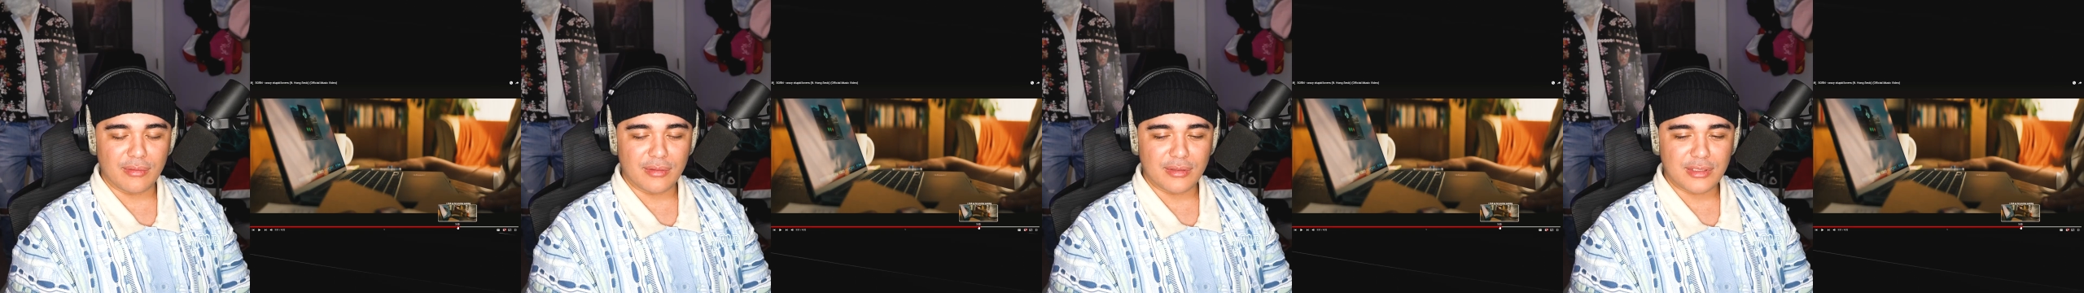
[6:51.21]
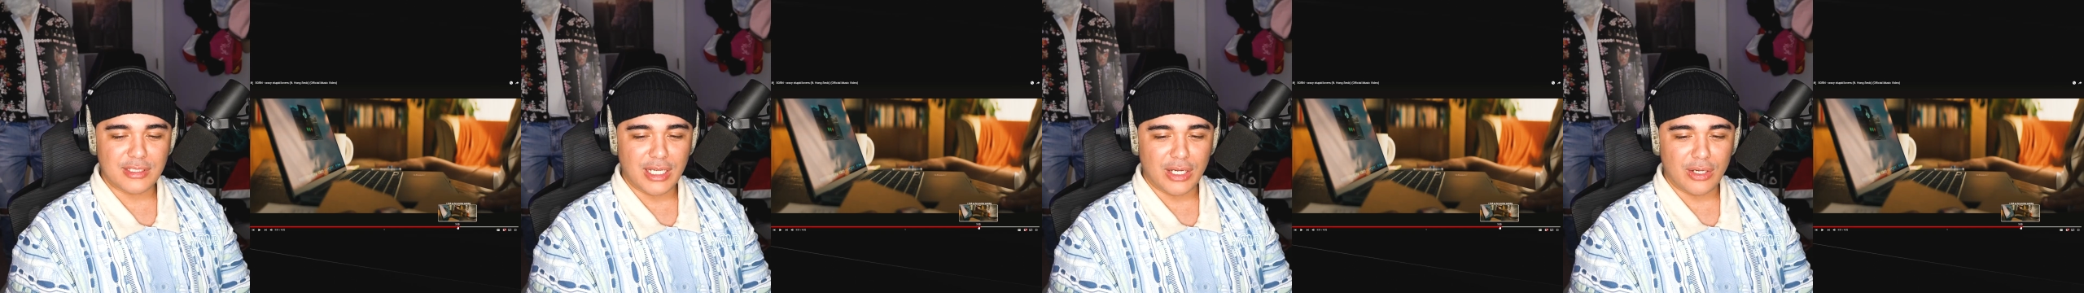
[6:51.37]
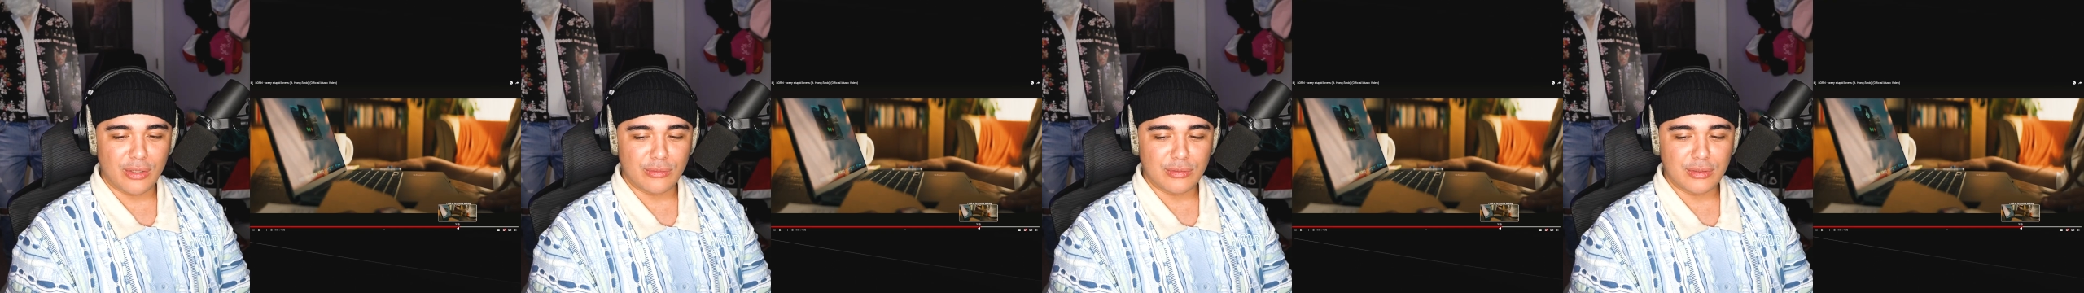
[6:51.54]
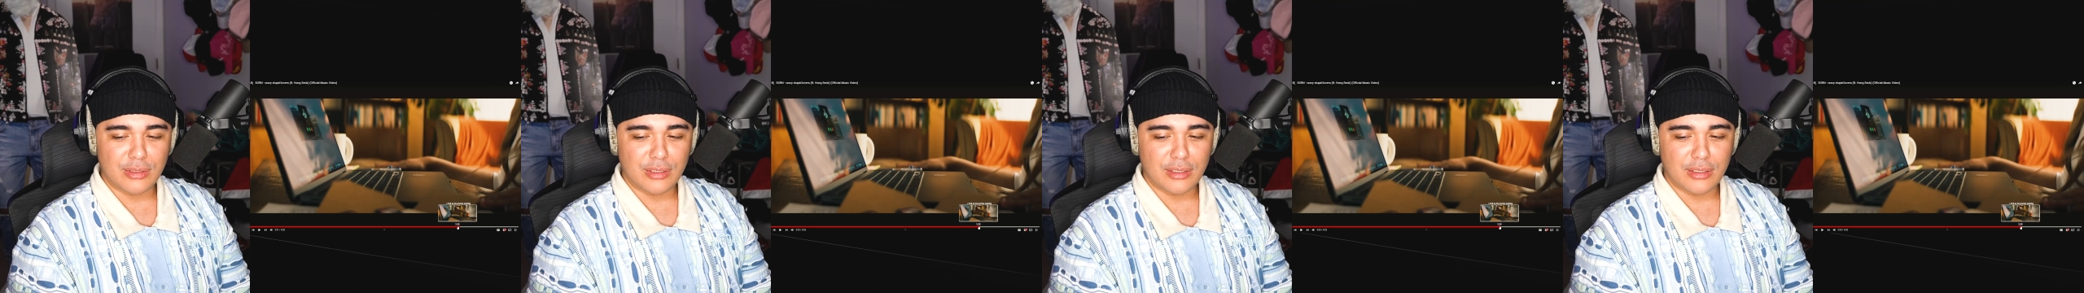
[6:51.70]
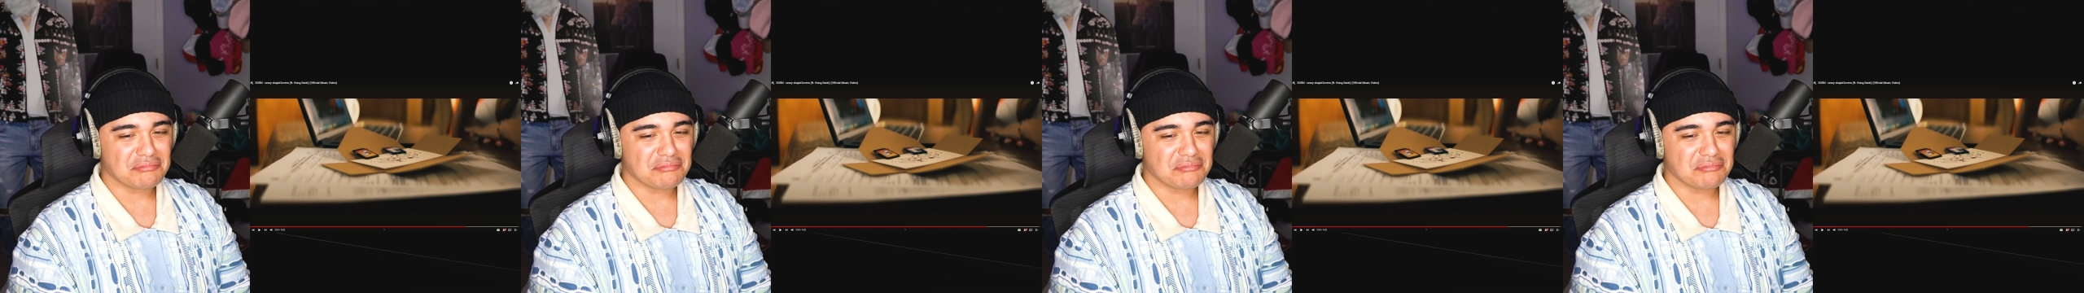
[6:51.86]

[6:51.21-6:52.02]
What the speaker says: tone?